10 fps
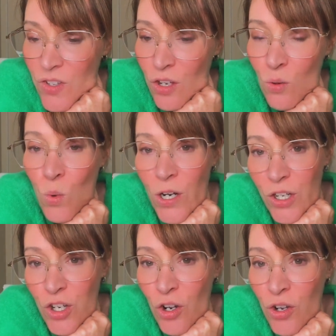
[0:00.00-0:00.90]
So you want
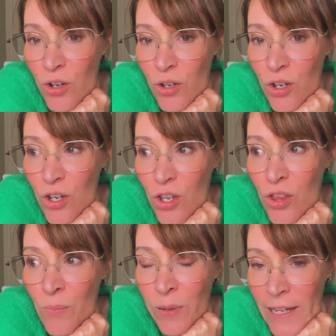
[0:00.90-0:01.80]
to know
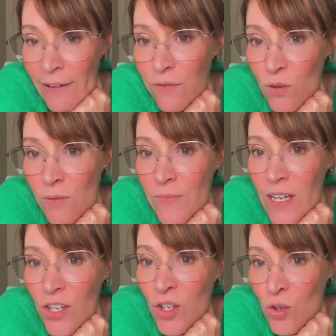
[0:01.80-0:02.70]
the platform
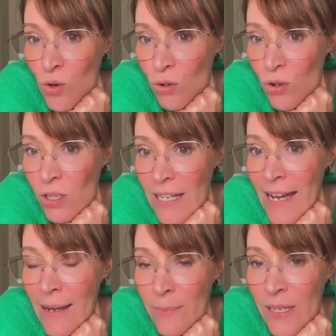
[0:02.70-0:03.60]
that your
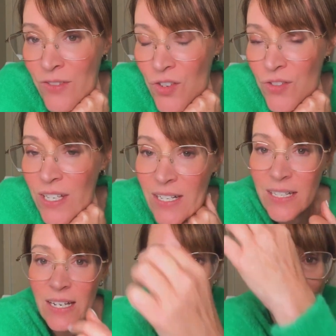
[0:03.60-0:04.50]
lab is using
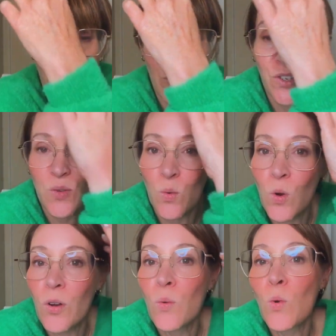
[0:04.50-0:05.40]
to test your embryos,
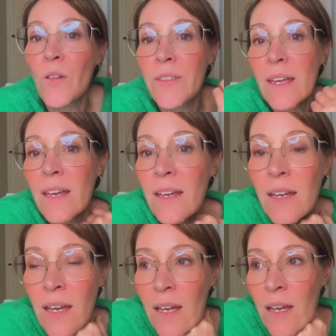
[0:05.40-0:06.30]
what
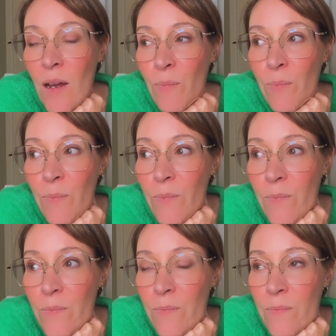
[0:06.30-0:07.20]
their
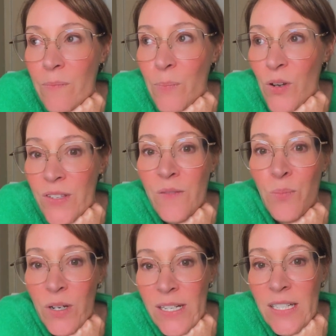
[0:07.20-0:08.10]

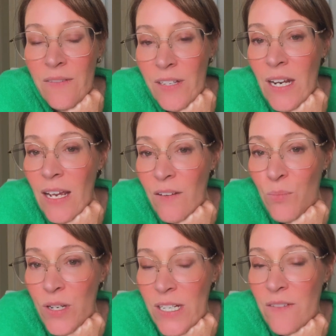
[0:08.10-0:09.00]
positive predictive and
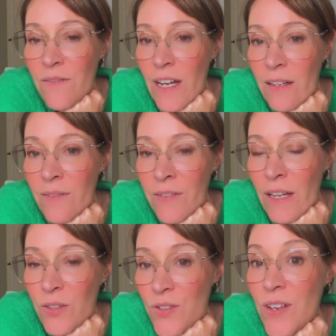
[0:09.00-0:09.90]
negative predictive
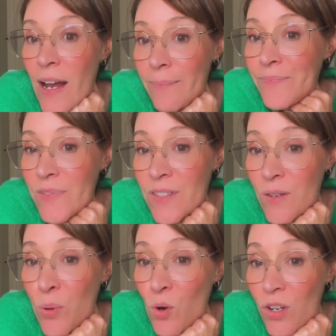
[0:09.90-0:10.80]
values are. It's
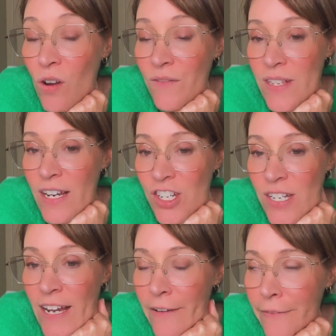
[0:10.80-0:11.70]
an important
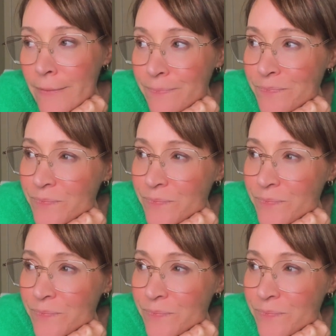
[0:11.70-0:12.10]
conversation to have.